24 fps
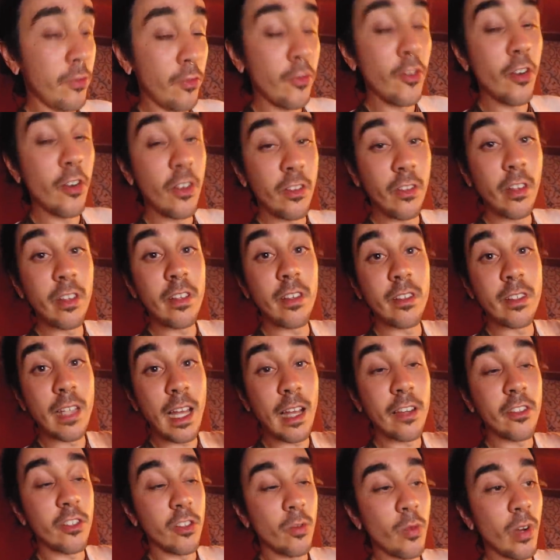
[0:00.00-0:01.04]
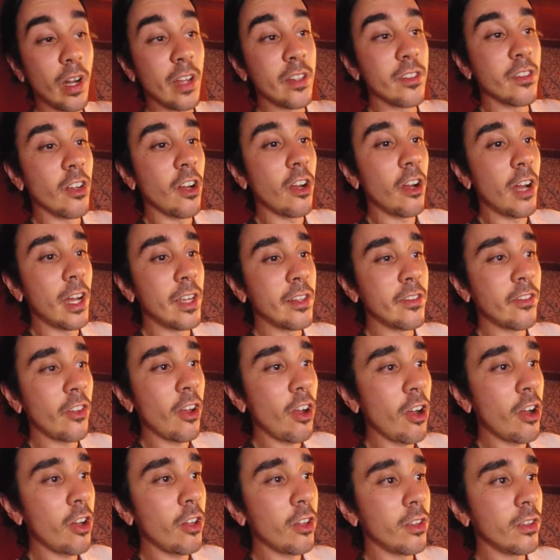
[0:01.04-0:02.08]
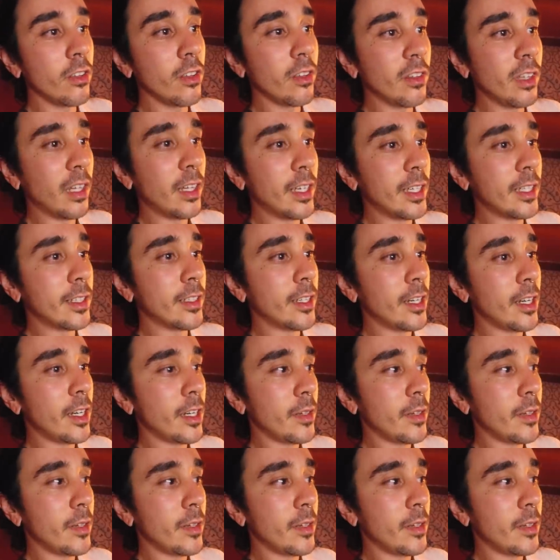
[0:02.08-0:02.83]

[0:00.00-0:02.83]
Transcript: this is actually what I saw. I saw, like,